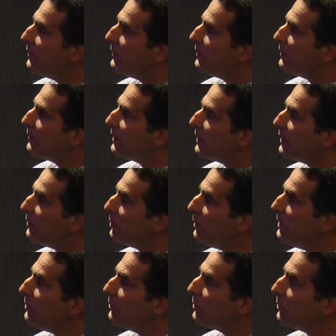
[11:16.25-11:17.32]
in this study,
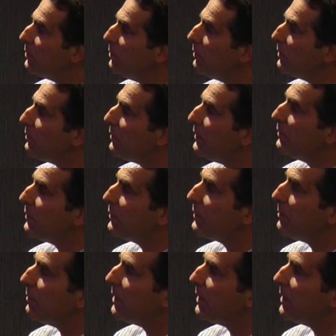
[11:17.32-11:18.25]
22 with features of the